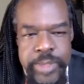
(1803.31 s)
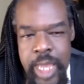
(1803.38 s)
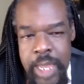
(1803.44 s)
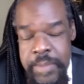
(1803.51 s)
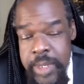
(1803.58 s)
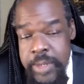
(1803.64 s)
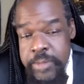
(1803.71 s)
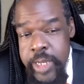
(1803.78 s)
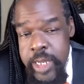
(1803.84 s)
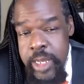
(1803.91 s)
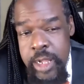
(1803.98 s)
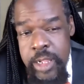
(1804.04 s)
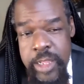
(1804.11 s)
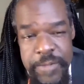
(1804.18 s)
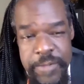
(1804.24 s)
I mean, we
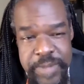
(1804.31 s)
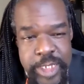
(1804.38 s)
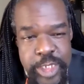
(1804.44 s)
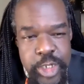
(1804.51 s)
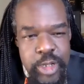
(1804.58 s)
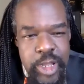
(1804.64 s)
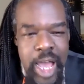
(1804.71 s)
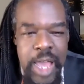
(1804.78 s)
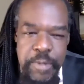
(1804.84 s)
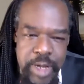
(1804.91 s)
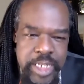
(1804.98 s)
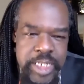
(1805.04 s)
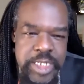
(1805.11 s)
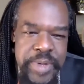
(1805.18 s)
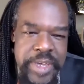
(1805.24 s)
all have been told, I
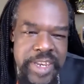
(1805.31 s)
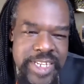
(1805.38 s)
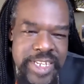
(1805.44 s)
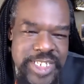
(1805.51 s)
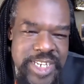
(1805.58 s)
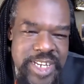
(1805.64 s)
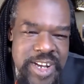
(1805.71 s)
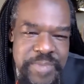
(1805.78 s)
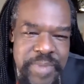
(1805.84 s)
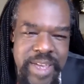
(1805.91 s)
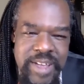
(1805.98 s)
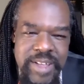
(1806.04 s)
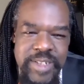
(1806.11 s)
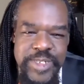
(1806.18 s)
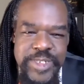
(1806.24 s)
wanted to be an engineer. My
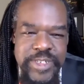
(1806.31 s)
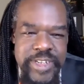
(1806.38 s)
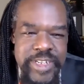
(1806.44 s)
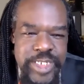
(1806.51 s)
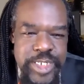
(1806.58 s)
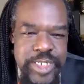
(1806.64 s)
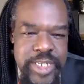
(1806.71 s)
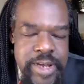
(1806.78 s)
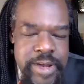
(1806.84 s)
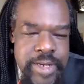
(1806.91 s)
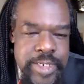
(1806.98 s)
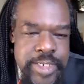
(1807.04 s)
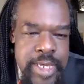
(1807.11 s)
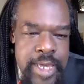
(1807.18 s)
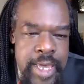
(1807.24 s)
uncles are
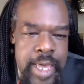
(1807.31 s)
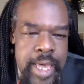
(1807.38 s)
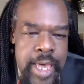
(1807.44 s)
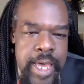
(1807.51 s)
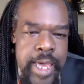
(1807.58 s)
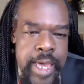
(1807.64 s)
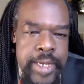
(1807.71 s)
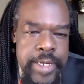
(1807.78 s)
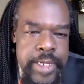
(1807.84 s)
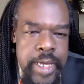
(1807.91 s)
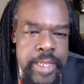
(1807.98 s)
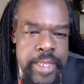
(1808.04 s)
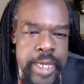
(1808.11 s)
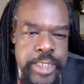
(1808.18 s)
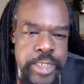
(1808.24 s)
engineers, and
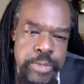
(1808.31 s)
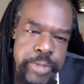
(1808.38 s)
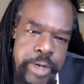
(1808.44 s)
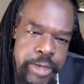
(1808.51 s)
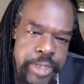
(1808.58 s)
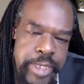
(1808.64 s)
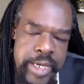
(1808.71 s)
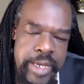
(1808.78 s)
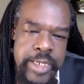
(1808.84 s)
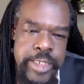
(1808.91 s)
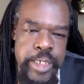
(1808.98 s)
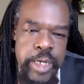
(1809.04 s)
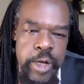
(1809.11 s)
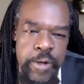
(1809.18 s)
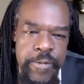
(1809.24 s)
that's a rare thing in
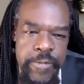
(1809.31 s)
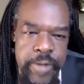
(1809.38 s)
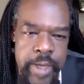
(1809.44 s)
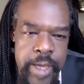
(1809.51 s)
itself.